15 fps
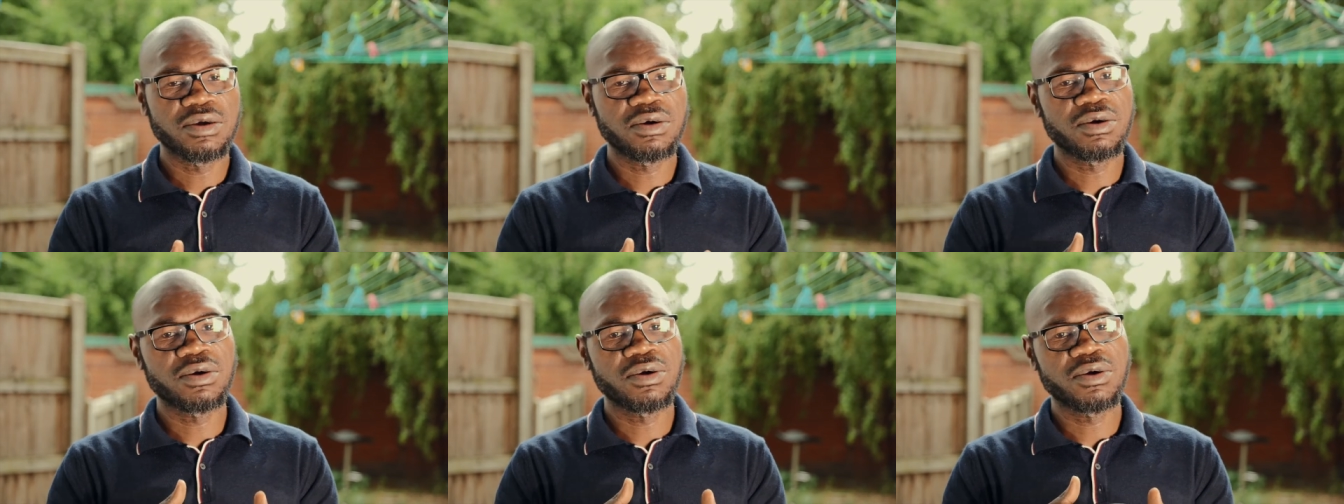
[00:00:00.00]

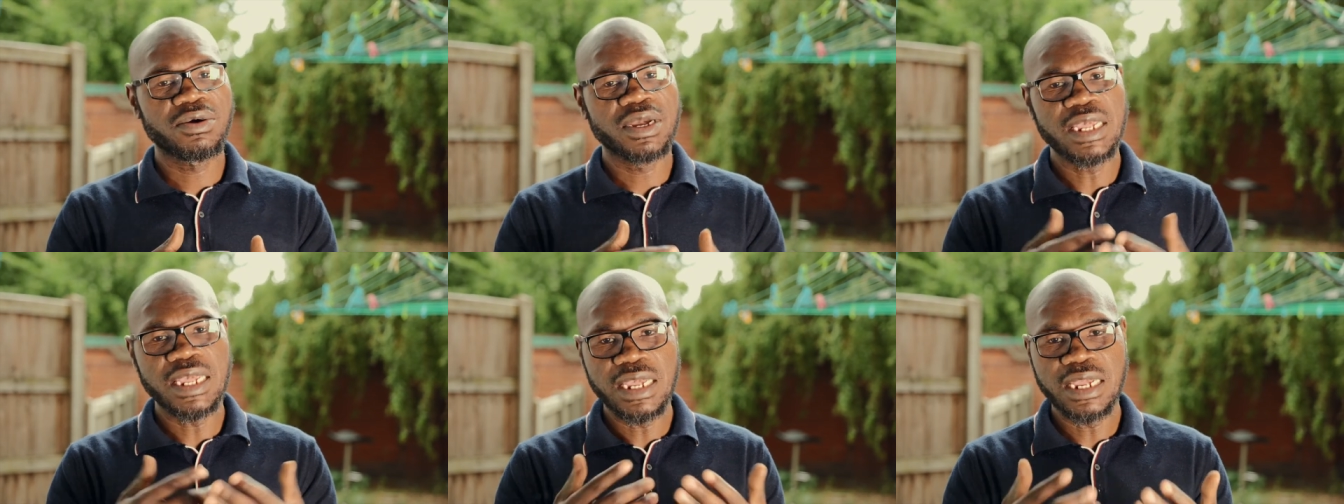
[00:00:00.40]

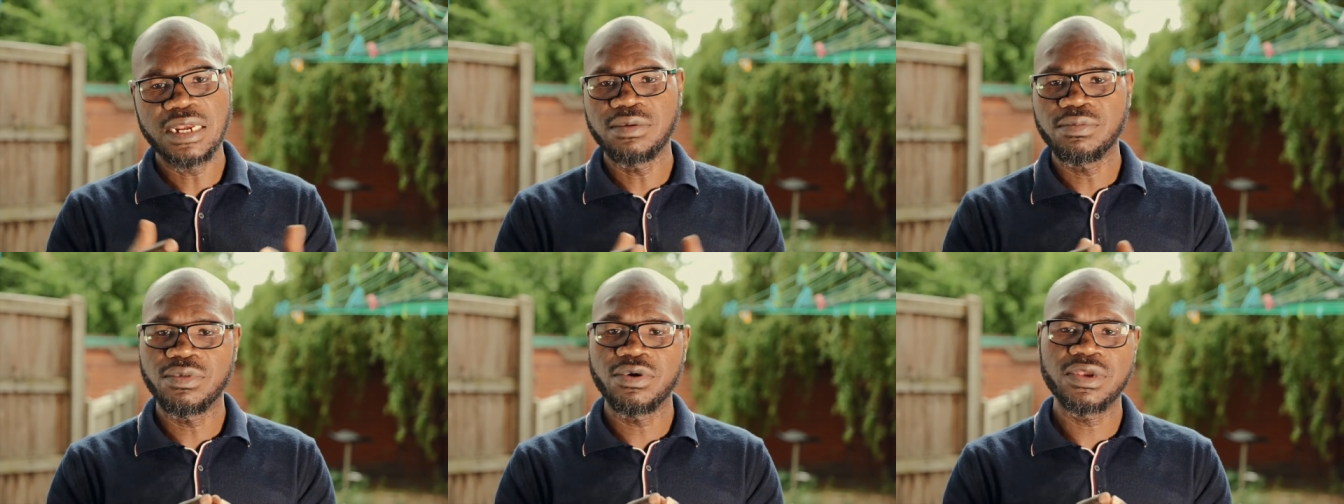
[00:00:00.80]
or
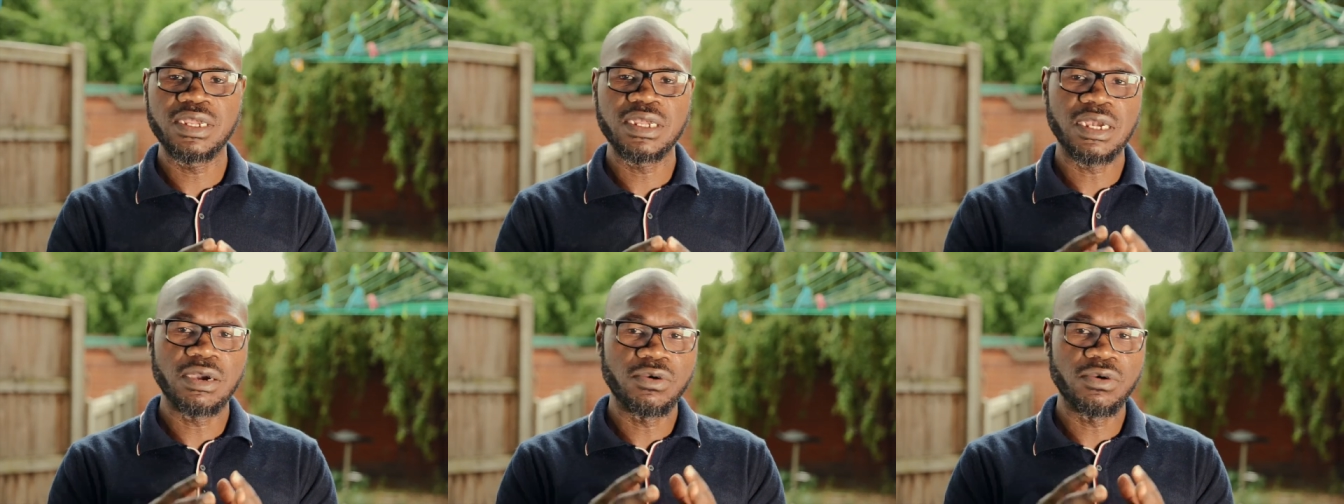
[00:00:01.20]
early morning